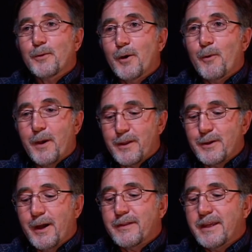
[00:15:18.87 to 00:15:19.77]
know whether or
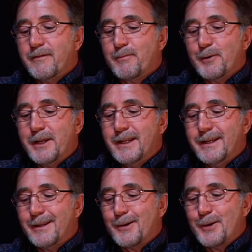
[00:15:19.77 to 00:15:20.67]
not they've printed
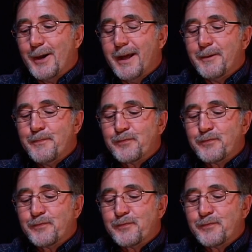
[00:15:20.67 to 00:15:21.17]
it or not.